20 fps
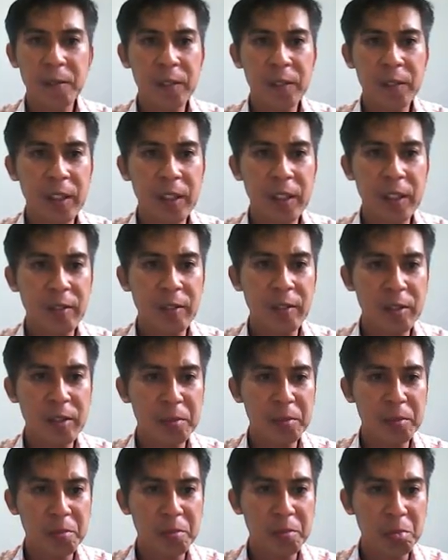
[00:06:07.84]
file
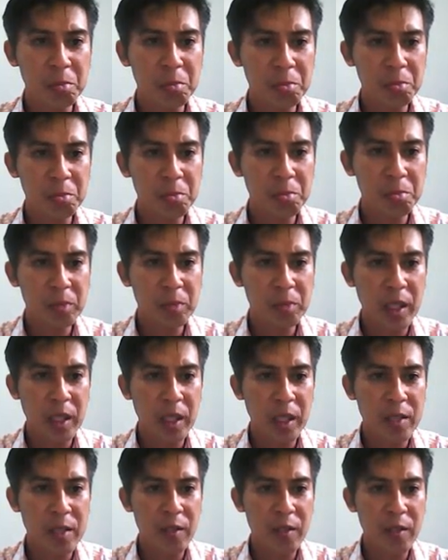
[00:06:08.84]
from,
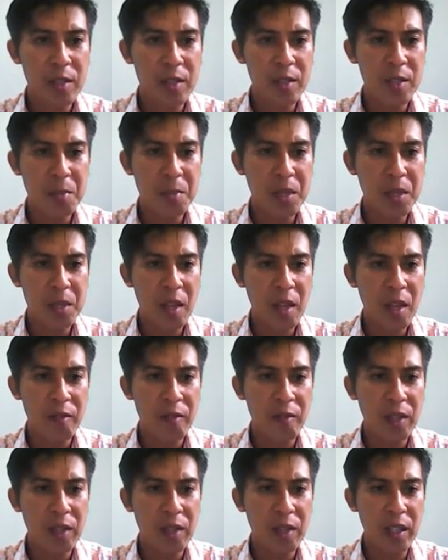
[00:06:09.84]
yes, if it's a PDF
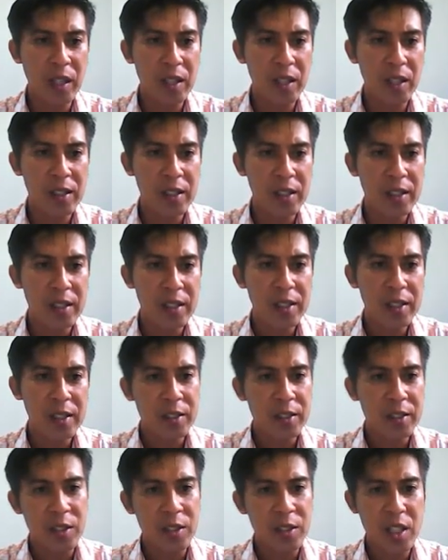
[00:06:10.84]
file,
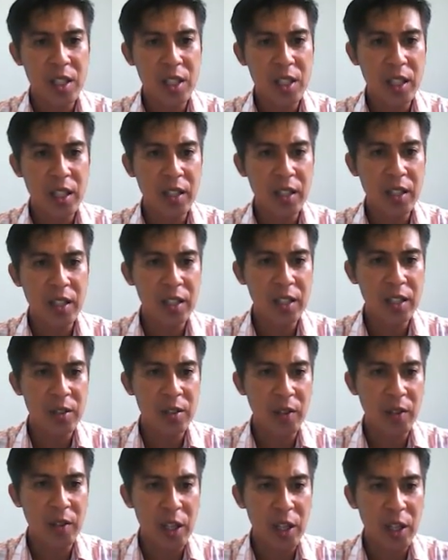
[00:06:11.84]
just like that.
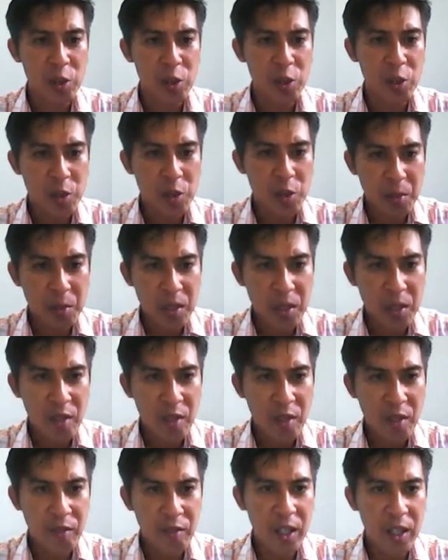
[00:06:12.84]
So I'll choose a
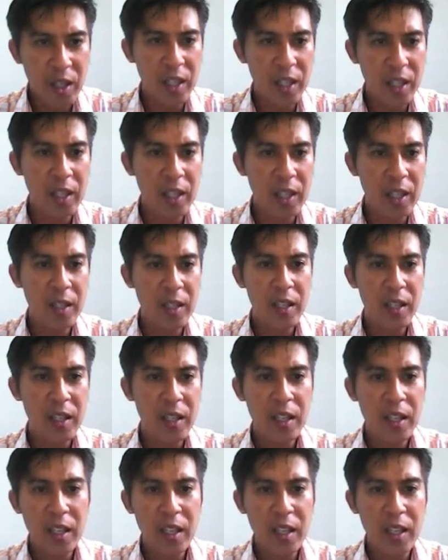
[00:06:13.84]
PDF file,
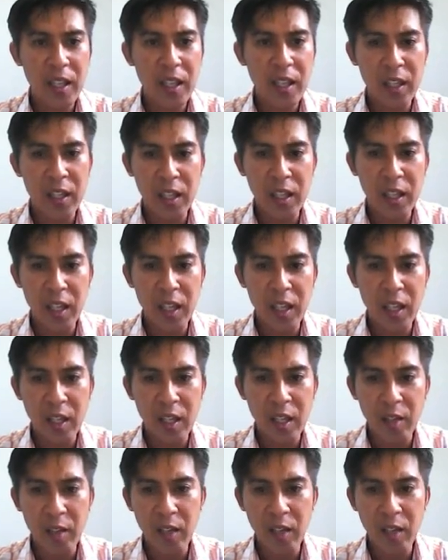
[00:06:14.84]
and then
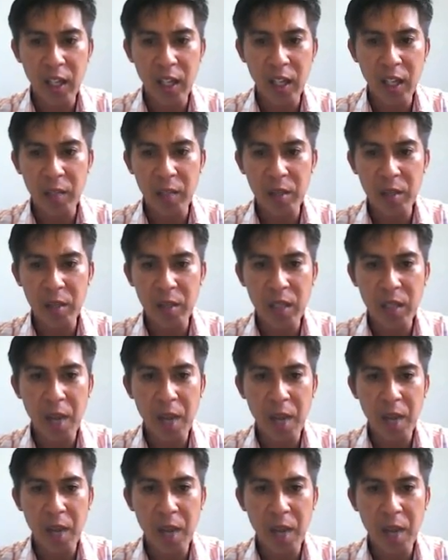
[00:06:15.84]
I will
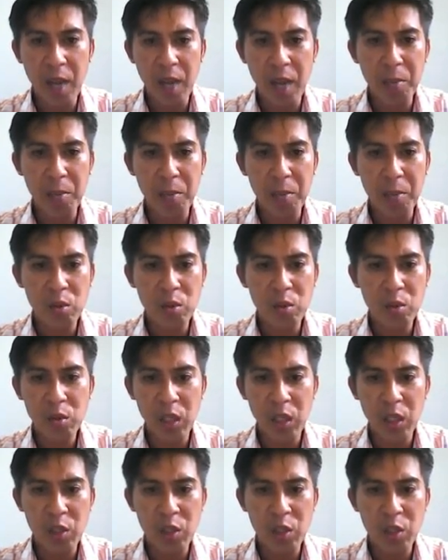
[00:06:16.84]
upload.
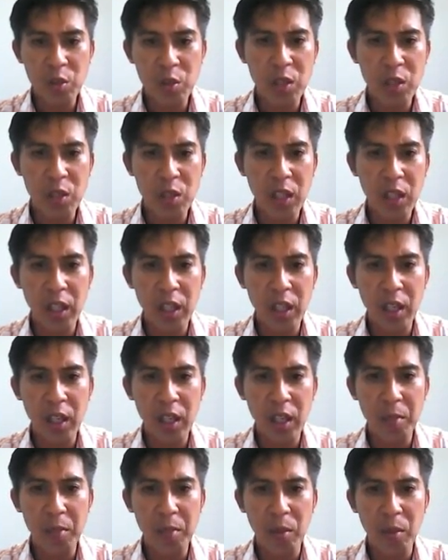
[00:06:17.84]
I'll choose that,
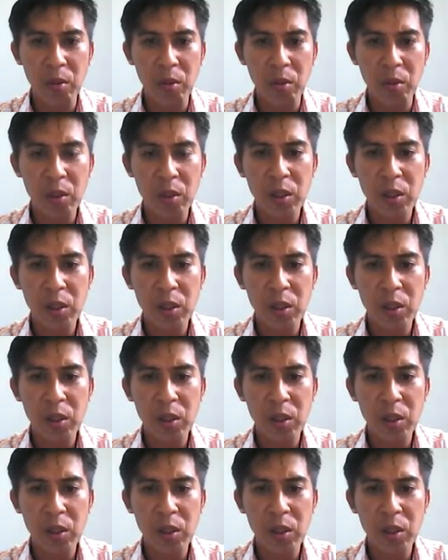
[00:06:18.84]
I'll upload,